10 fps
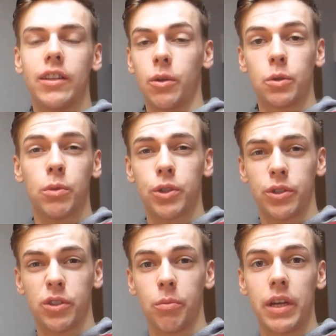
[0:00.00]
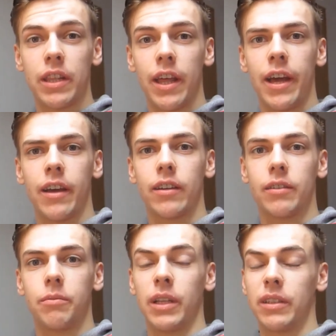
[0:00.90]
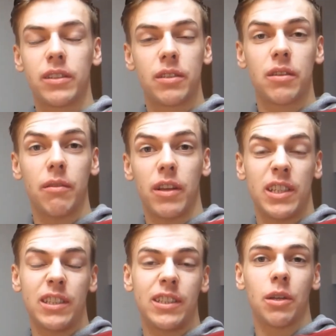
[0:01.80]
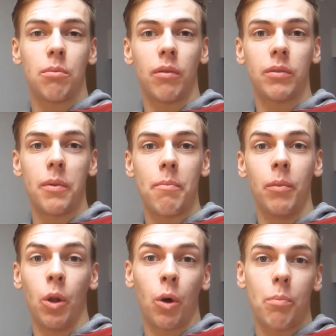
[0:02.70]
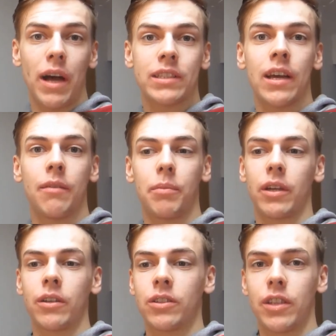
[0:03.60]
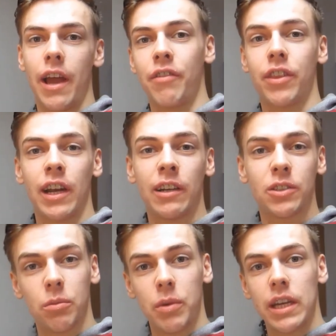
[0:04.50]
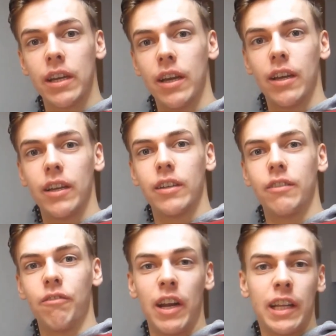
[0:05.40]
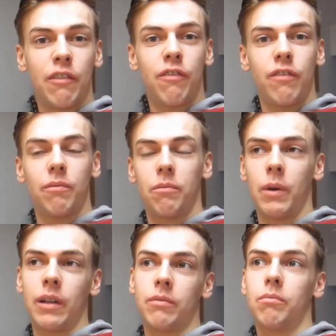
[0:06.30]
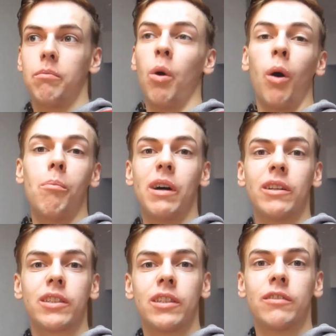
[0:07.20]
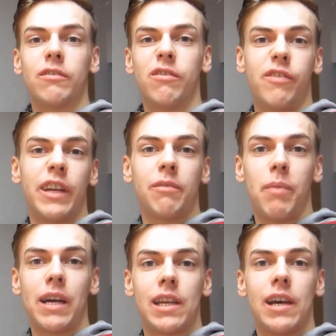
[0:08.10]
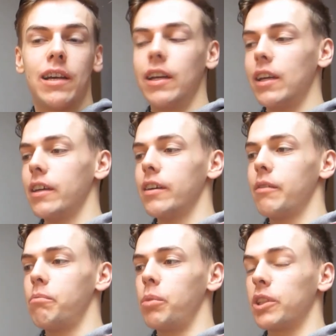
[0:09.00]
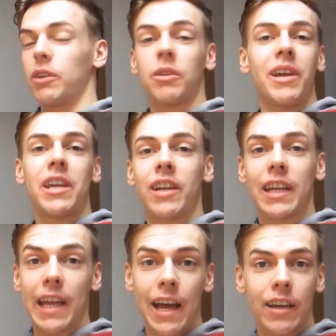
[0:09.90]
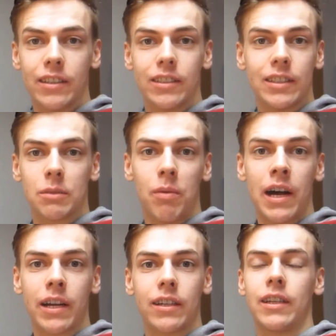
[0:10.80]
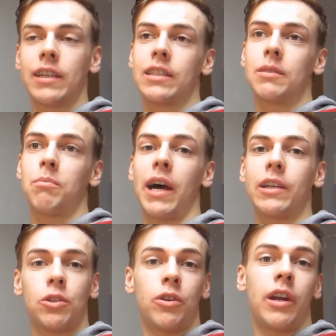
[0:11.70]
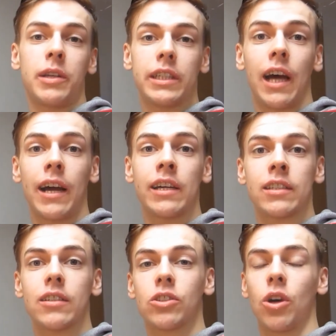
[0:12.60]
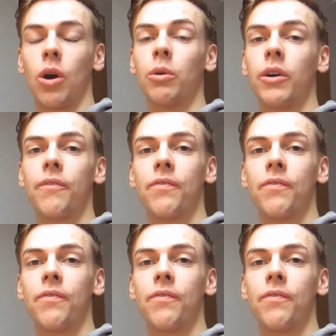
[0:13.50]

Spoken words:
those muscles will be there, and essentially they'll probably look better because everything else will be really more built and fit better. But the only way you're going to get a six-pack is by sorting out your diet. So